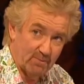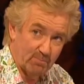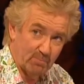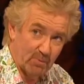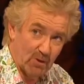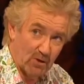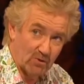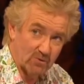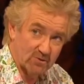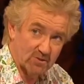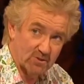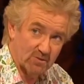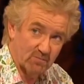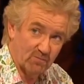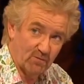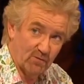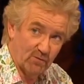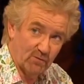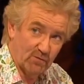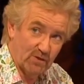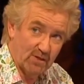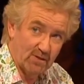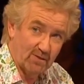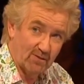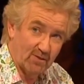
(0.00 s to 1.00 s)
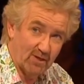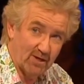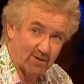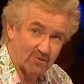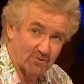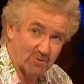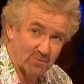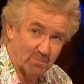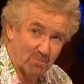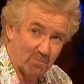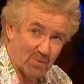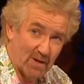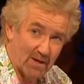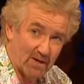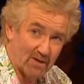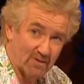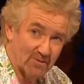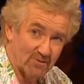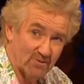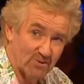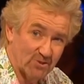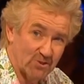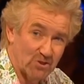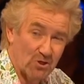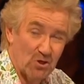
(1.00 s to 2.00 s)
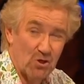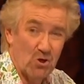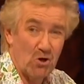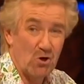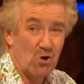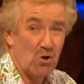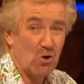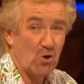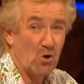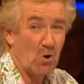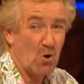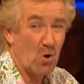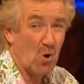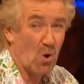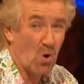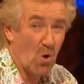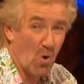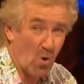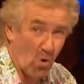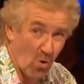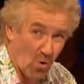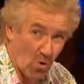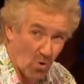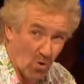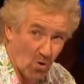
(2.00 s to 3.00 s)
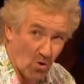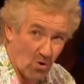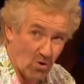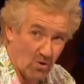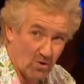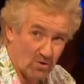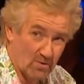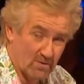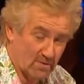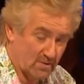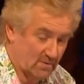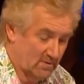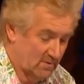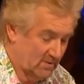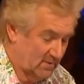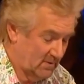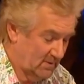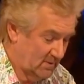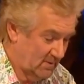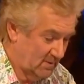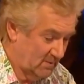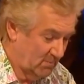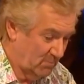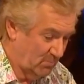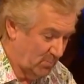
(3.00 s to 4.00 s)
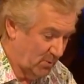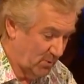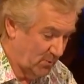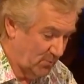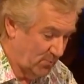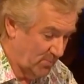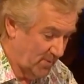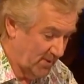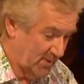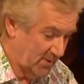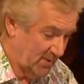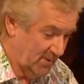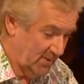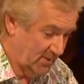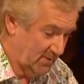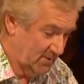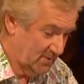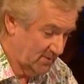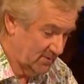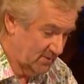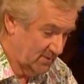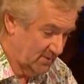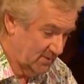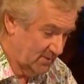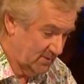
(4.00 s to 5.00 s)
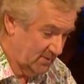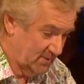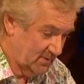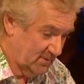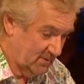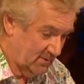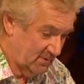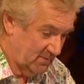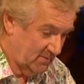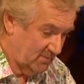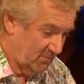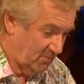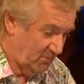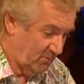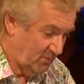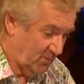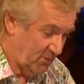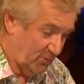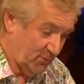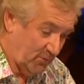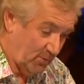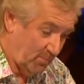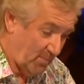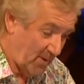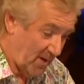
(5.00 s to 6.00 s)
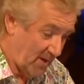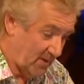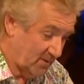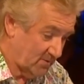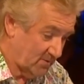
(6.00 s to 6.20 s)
at eight box, £15,000 or blue money, £50,